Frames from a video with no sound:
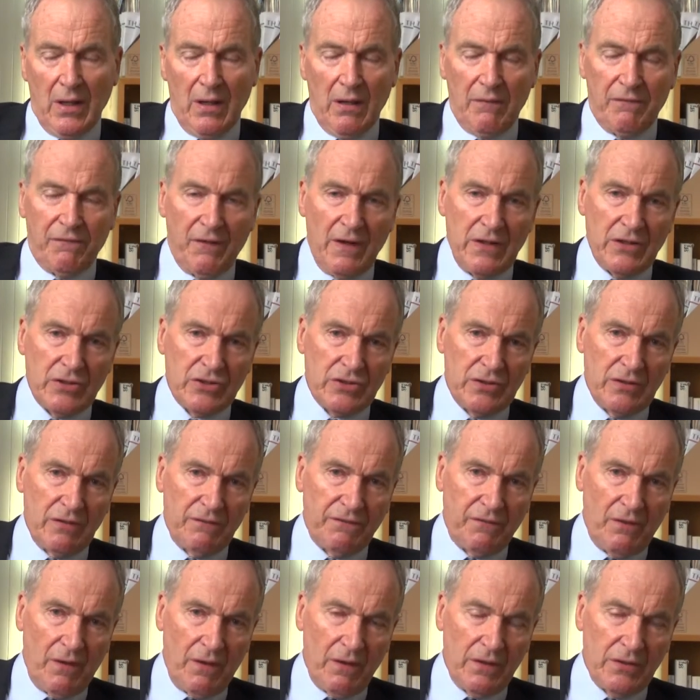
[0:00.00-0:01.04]
French
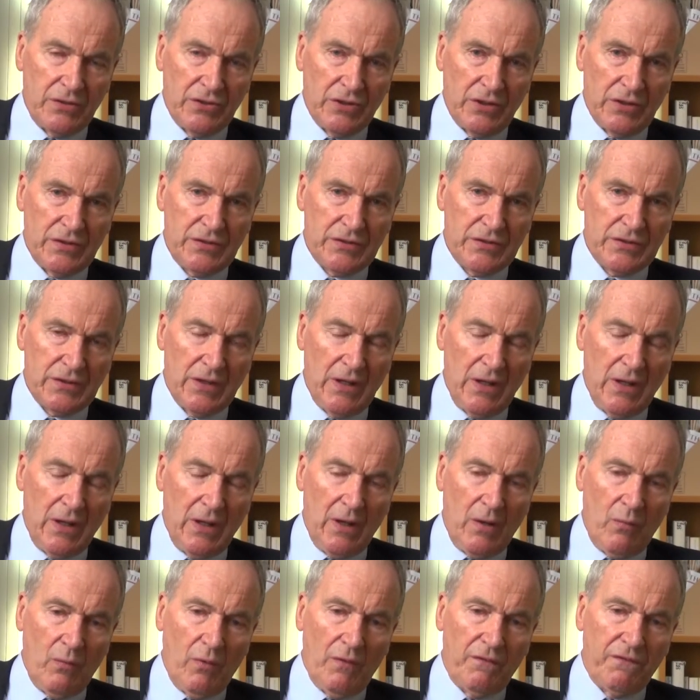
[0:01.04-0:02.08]
nephrologists
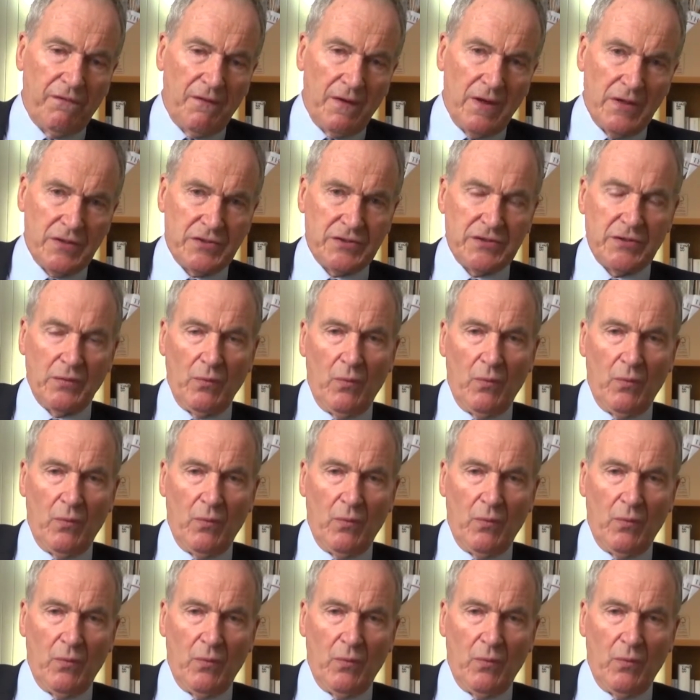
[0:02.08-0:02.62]
were first